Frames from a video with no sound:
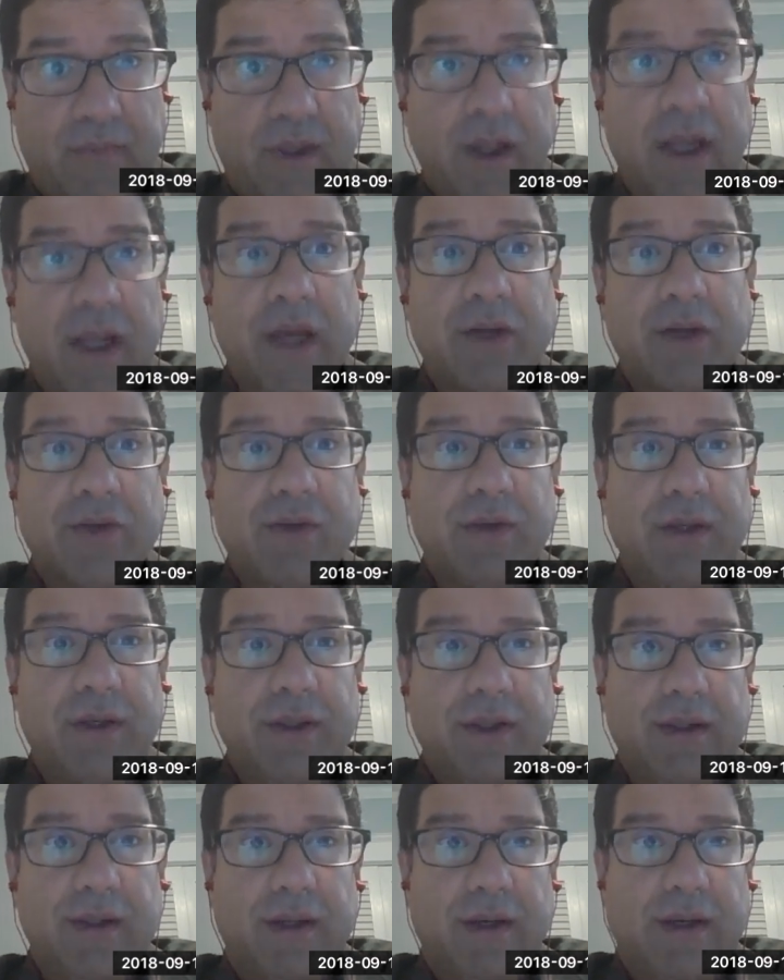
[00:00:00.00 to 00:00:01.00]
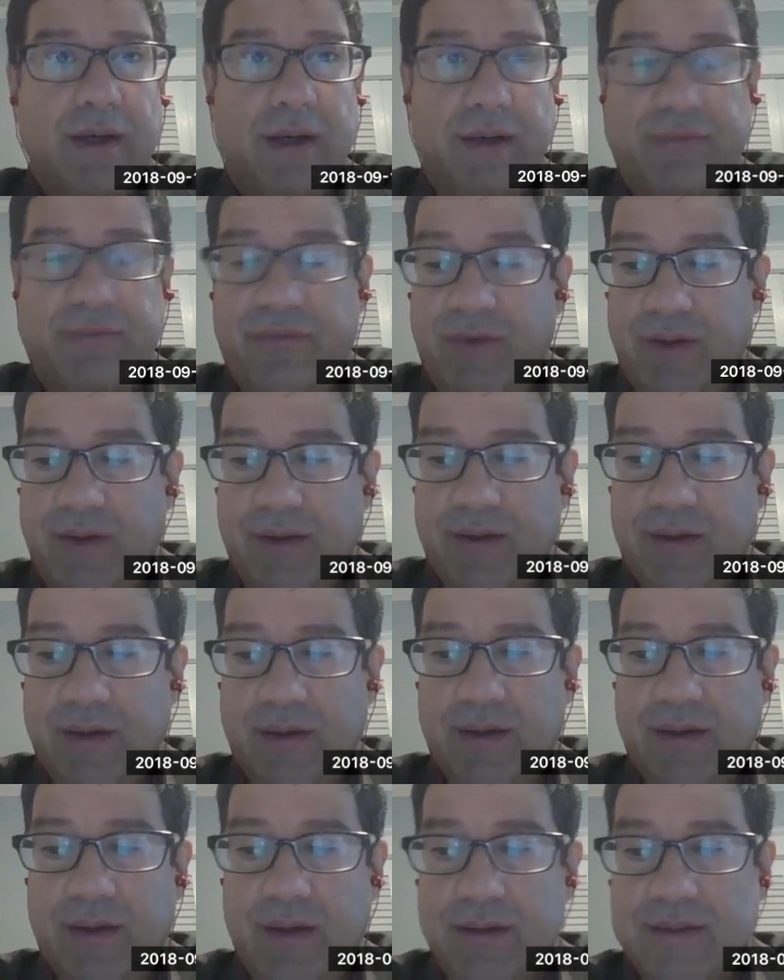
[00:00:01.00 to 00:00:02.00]
actually, I think
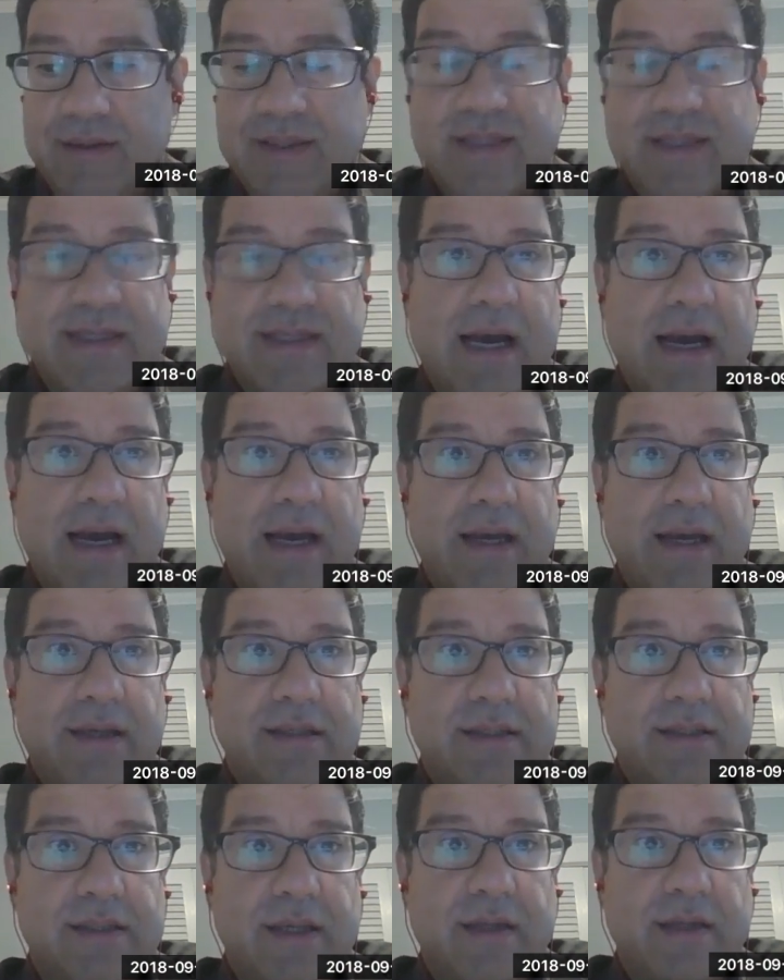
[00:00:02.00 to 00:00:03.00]
that science,